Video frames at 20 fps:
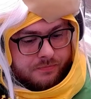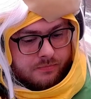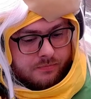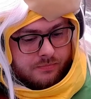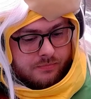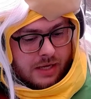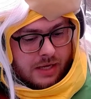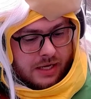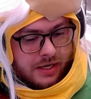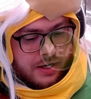
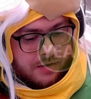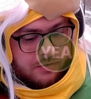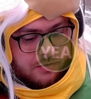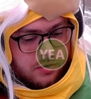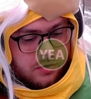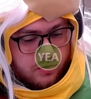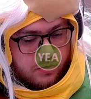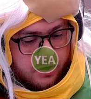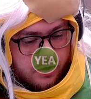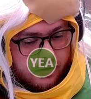I didn't have to
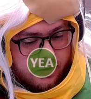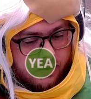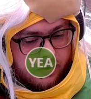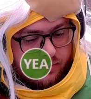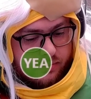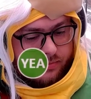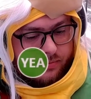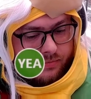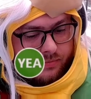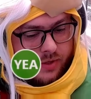do anything.
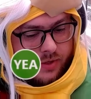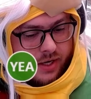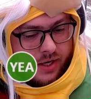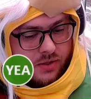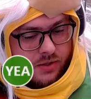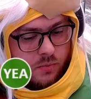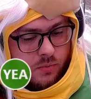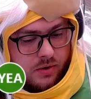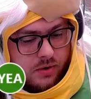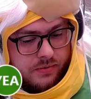Yes,
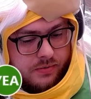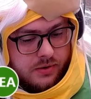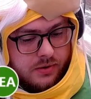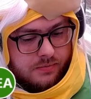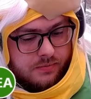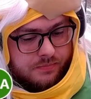wonderful.